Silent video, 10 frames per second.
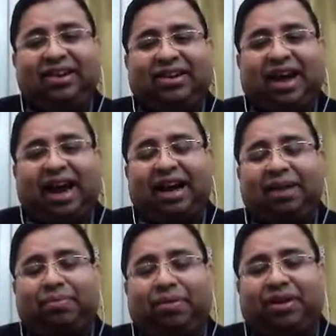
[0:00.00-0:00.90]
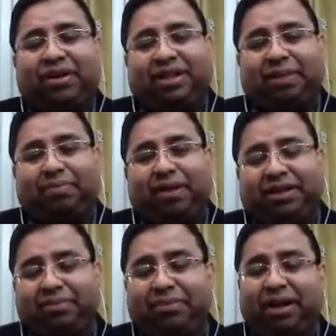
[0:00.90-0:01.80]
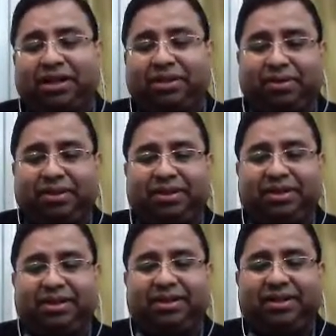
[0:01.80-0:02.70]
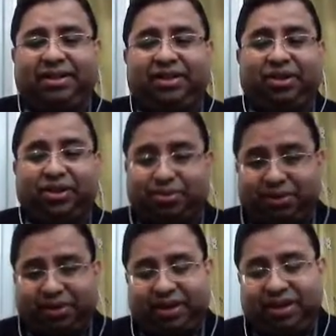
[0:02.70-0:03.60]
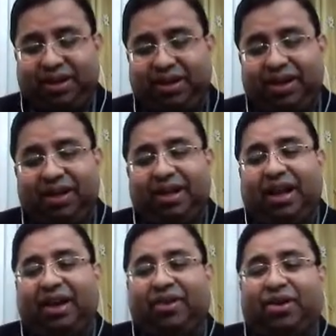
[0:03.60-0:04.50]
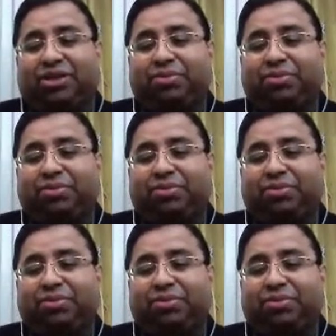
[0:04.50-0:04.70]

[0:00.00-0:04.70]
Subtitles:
your target point is supply chain management in the hospital, and